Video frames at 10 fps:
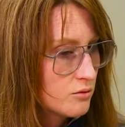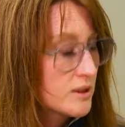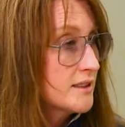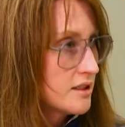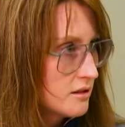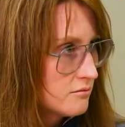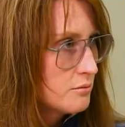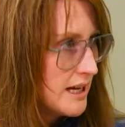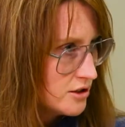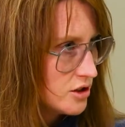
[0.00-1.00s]
risk
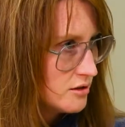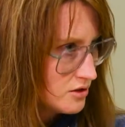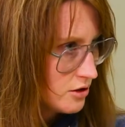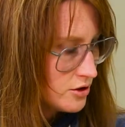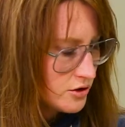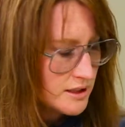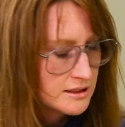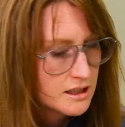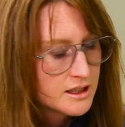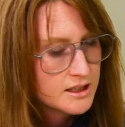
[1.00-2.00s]
patient
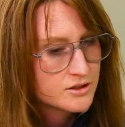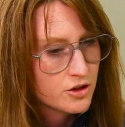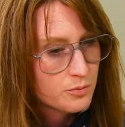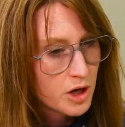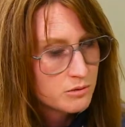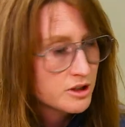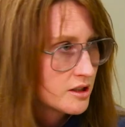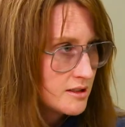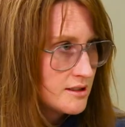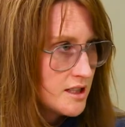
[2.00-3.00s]
surgeries. So you're probably
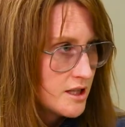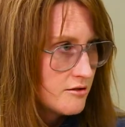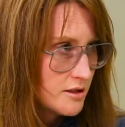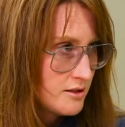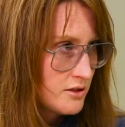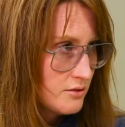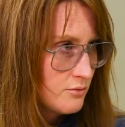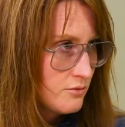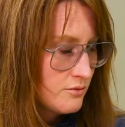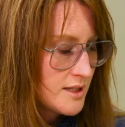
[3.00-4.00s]
going to see this
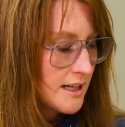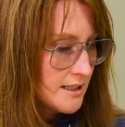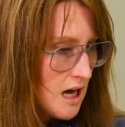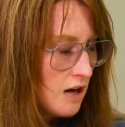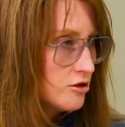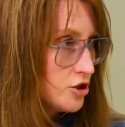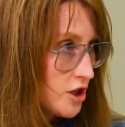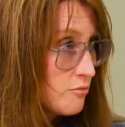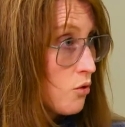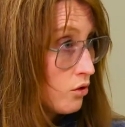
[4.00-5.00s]

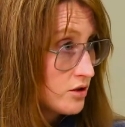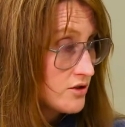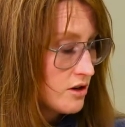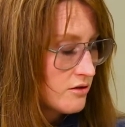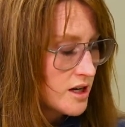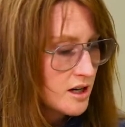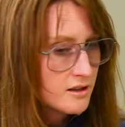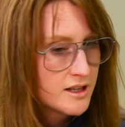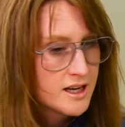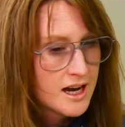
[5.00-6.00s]
technology more so
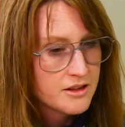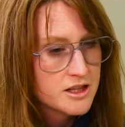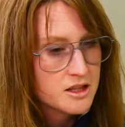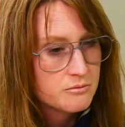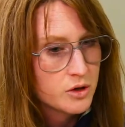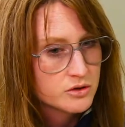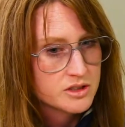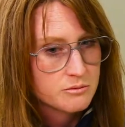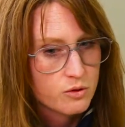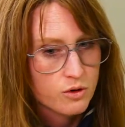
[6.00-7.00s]
there. I think the
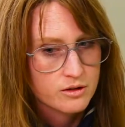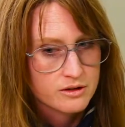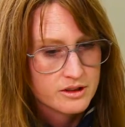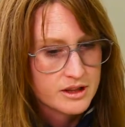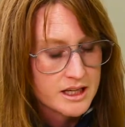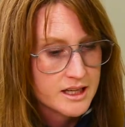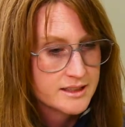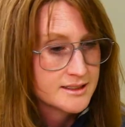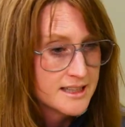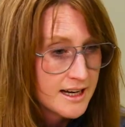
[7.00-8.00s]
most important thing
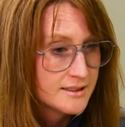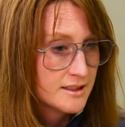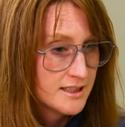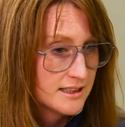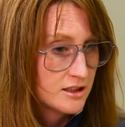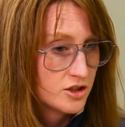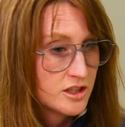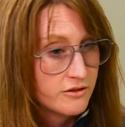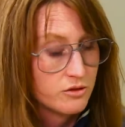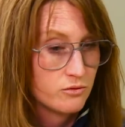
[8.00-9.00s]
is, yes, a
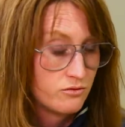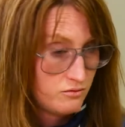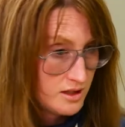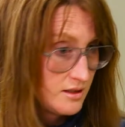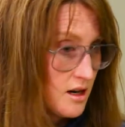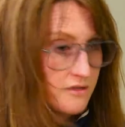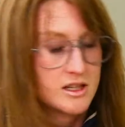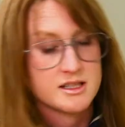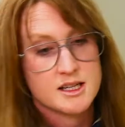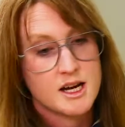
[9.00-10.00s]
technician, even that's not a
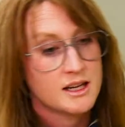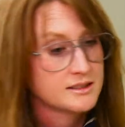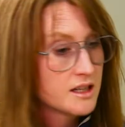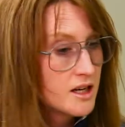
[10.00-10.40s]
VTS,